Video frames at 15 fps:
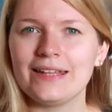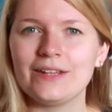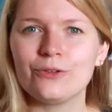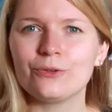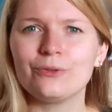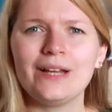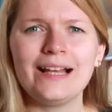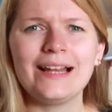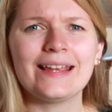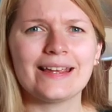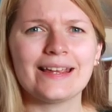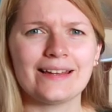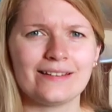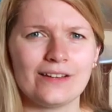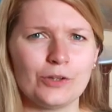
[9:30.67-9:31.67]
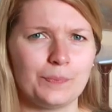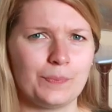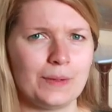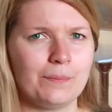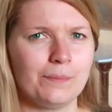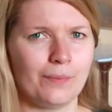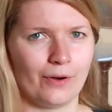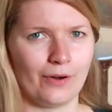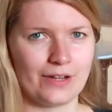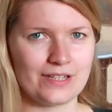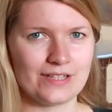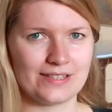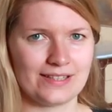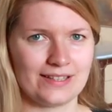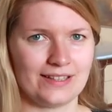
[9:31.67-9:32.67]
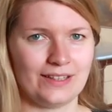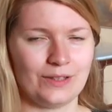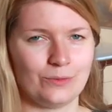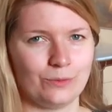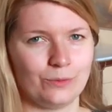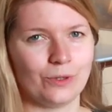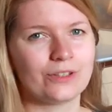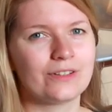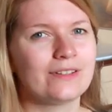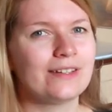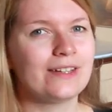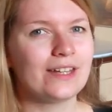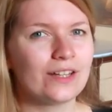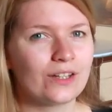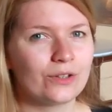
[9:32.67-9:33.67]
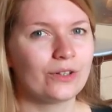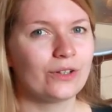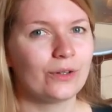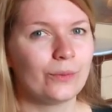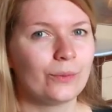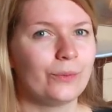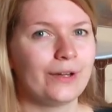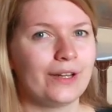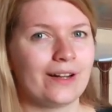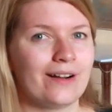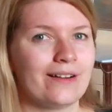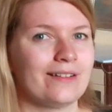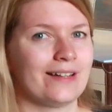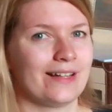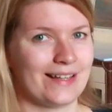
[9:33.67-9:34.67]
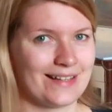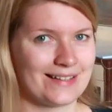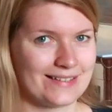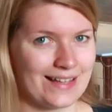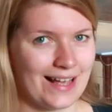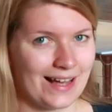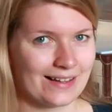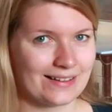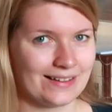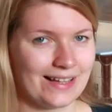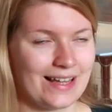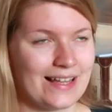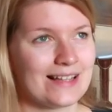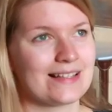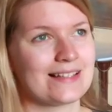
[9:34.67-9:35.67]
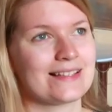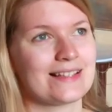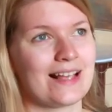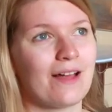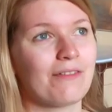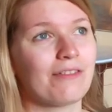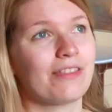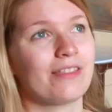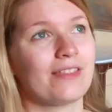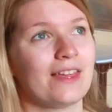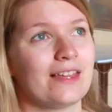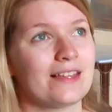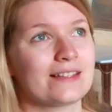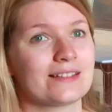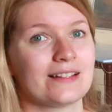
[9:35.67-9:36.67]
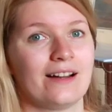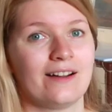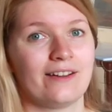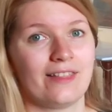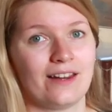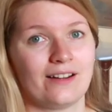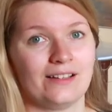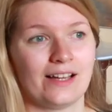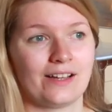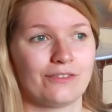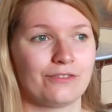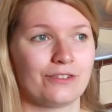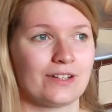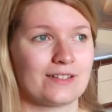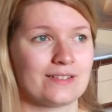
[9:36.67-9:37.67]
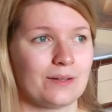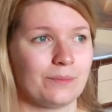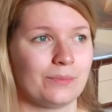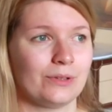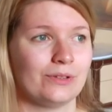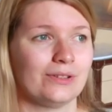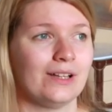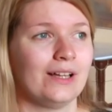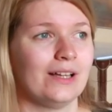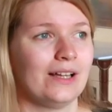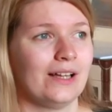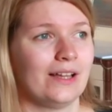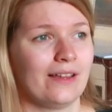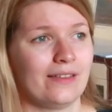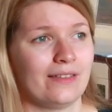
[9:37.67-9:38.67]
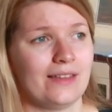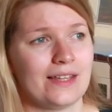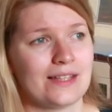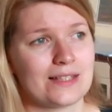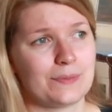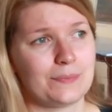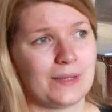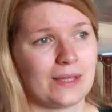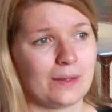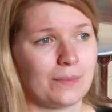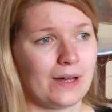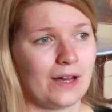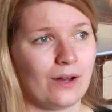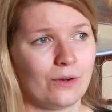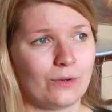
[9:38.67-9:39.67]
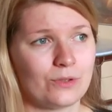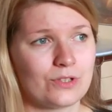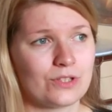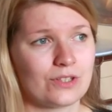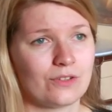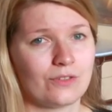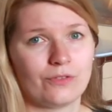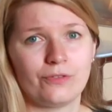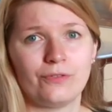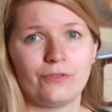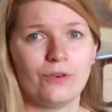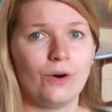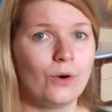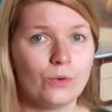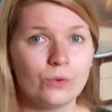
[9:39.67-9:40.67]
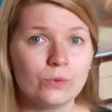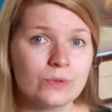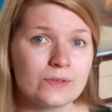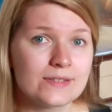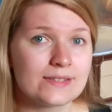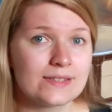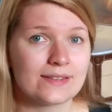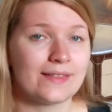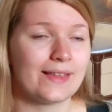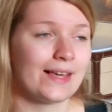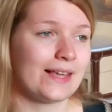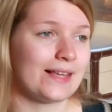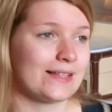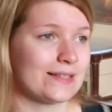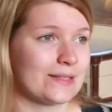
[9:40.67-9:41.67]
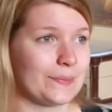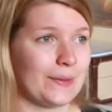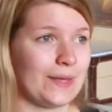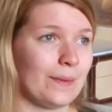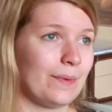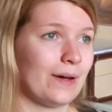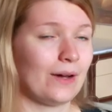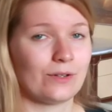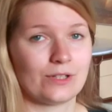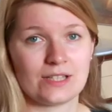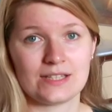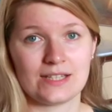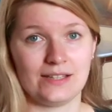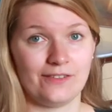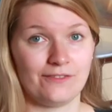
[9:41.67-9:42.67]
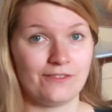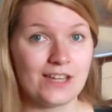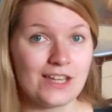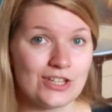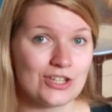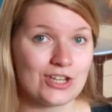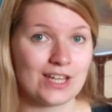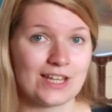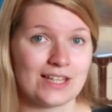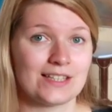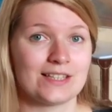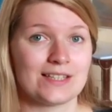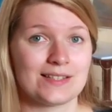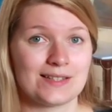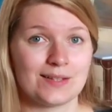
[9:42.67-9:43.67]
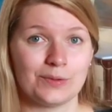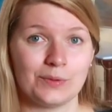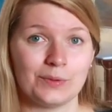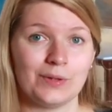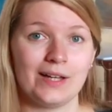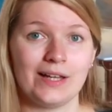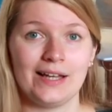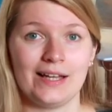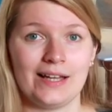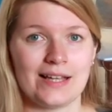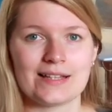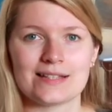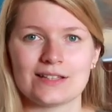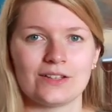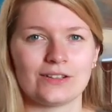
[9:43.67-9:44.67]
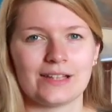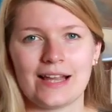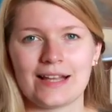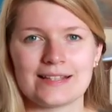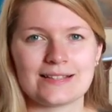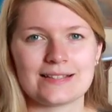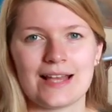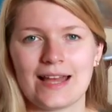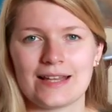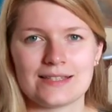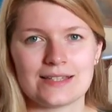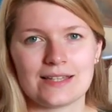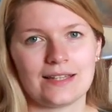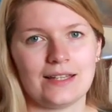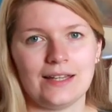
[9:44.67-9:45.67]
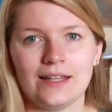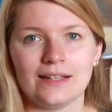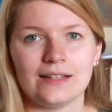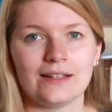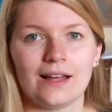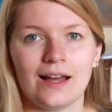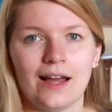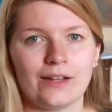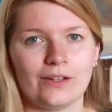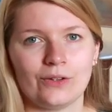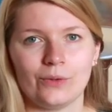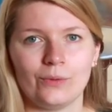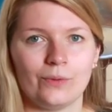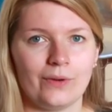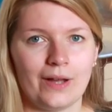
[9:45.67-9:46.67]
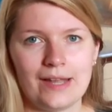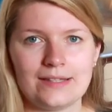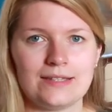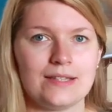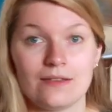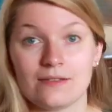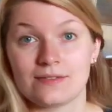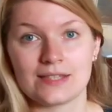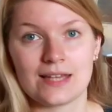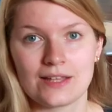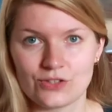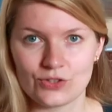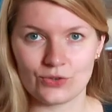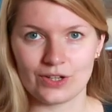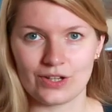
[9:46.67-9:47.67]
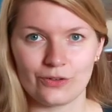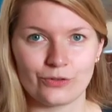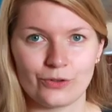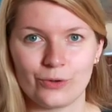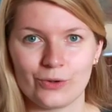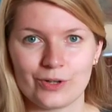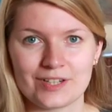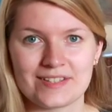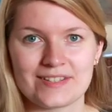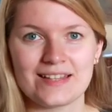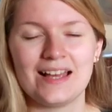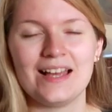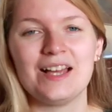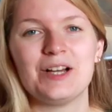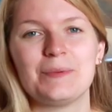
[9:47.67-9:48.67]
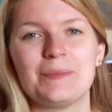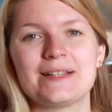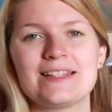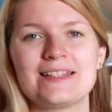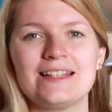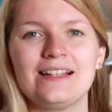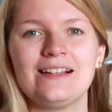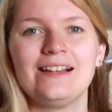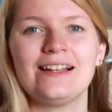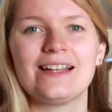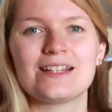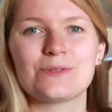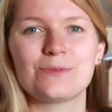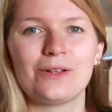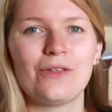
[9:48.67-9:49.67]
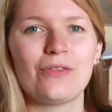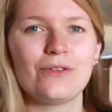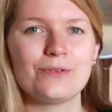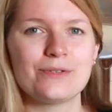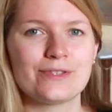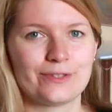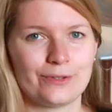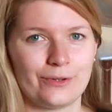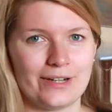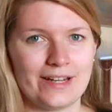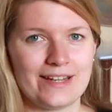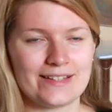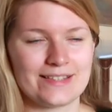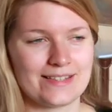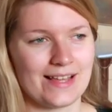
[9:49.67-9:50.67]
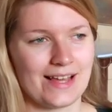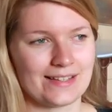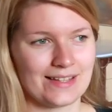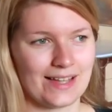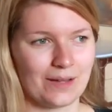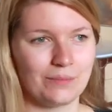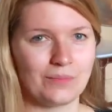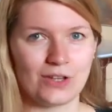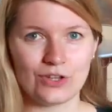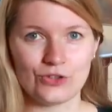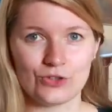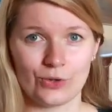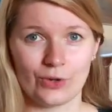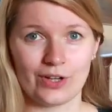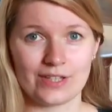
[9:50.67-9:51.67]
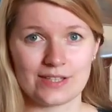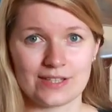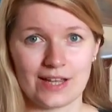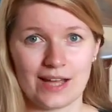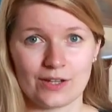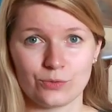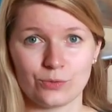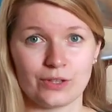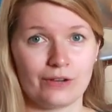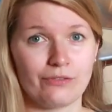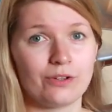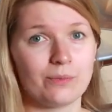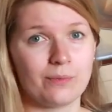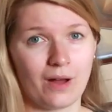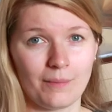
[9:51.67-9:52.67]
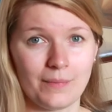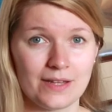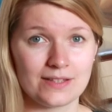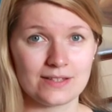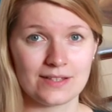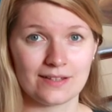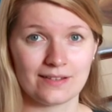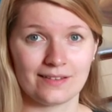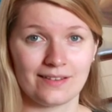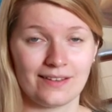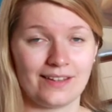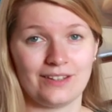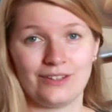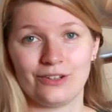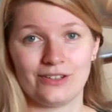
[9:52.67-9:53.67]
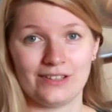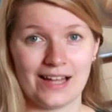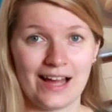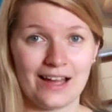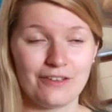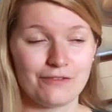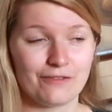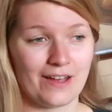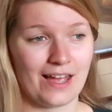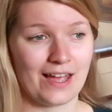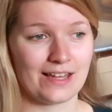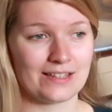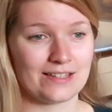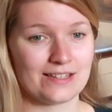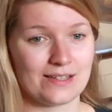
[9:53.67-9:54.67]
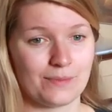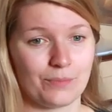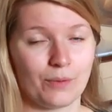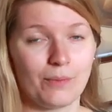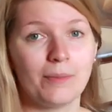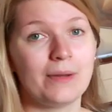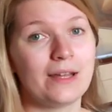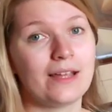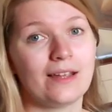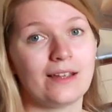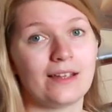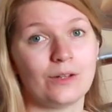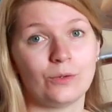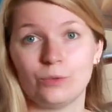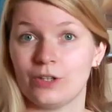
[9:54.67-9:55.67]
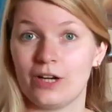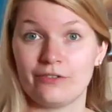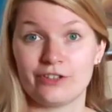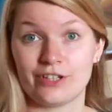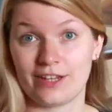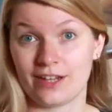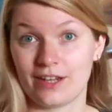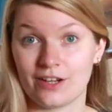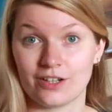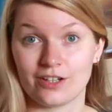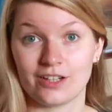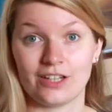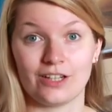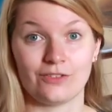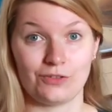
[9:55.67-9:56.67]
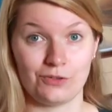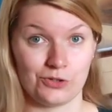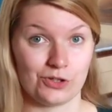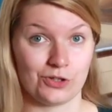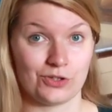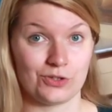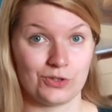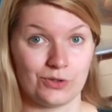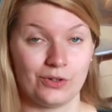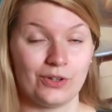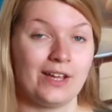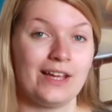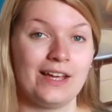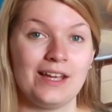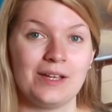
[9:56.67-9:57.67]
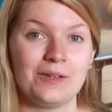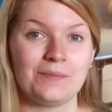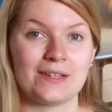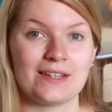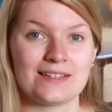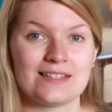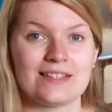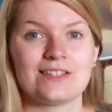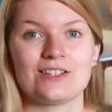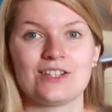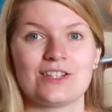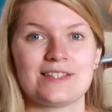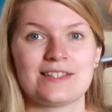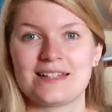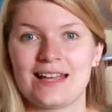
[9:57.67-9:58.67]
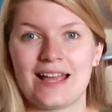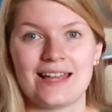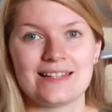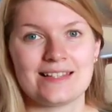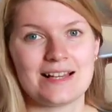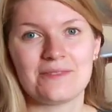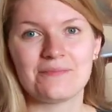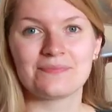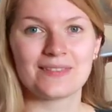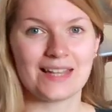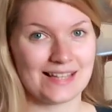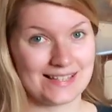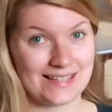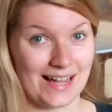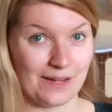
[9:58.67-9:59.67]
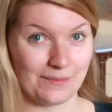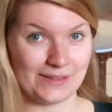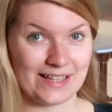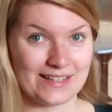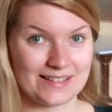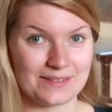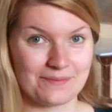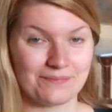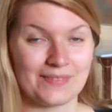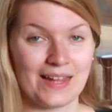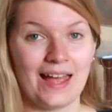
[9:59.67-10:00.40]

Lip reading: you really cannot pinpoint in what year we are exactly. Some things are there, like for example, they speak about phones, they speak about television, so it's not like set in, I don't know, 18th century, of course. But still, it's one of those stories that can be enjoyed at whatever moment in your life and probably in whatever year in the future too, because it's just kind of timeless.